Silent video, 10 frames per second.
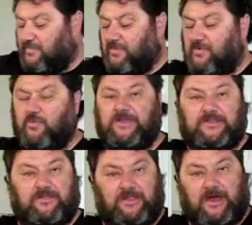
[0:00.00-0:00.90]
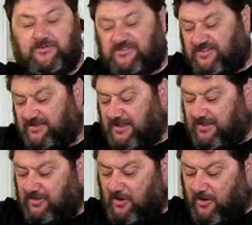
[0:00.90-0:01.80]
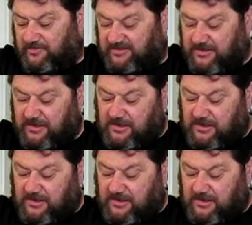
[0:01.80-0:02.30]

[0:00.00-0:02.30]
the wheat and the oats and the hops,